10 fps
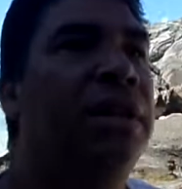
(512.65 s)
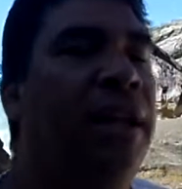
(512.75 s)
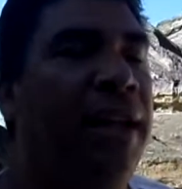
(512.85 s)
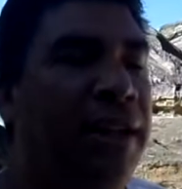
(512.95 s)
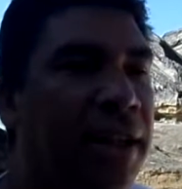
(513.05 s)

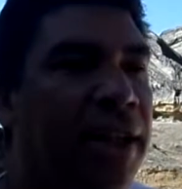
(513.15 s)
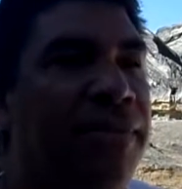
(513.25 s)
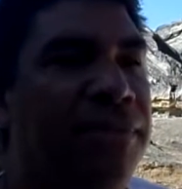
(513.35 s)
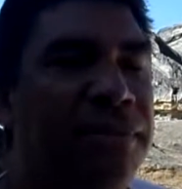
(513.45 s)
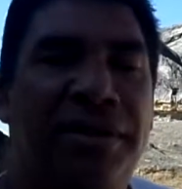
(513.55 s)
And
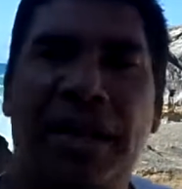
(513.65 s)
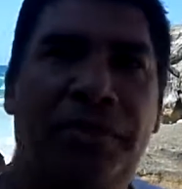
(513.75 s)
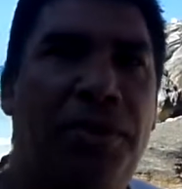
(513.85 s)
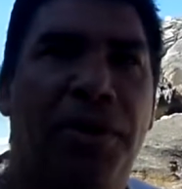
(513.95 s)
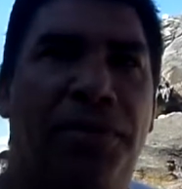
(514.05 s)
that's
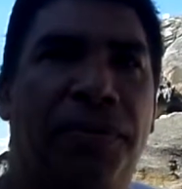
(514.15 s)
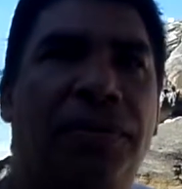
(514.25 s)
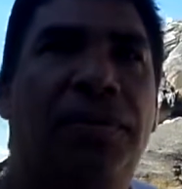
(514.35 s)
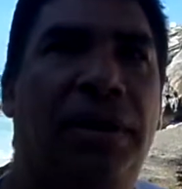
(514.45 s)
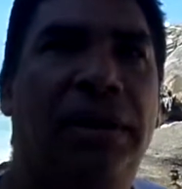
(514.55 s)
beautiful.
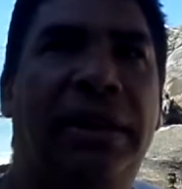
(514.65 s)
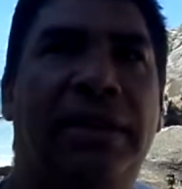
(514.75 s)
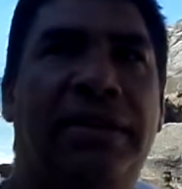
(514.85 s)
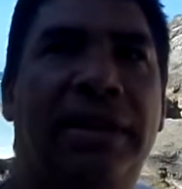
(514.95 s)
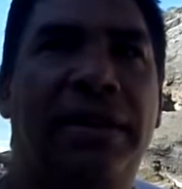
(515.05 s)

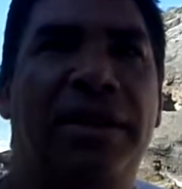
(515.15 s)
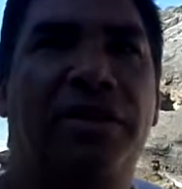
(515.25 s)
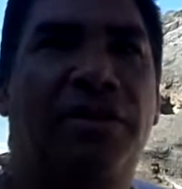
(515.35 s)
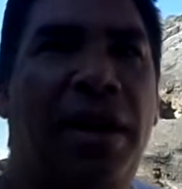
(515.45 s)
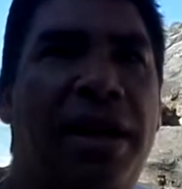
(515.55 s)
That's a
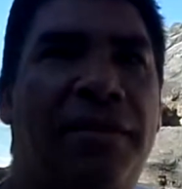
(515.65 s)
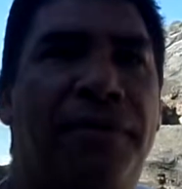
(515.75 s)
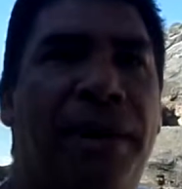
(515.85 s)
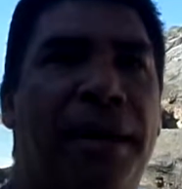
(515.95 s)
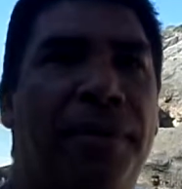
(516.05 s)
great
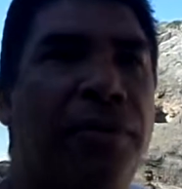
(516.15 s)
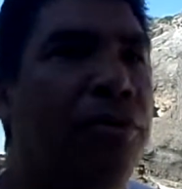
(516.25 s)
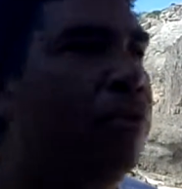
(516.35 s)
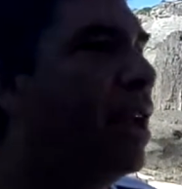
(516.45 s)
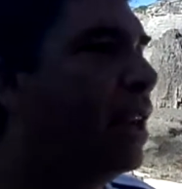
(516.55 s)
environment,
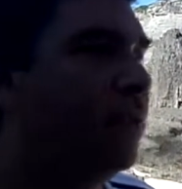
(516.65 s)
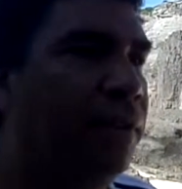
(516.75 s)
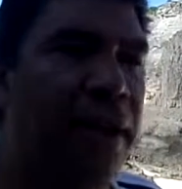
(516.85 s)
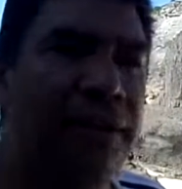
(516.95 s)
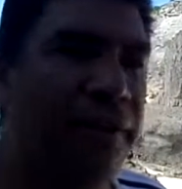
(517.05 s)
great
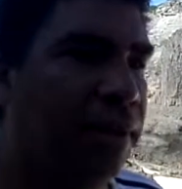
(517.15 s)
advice.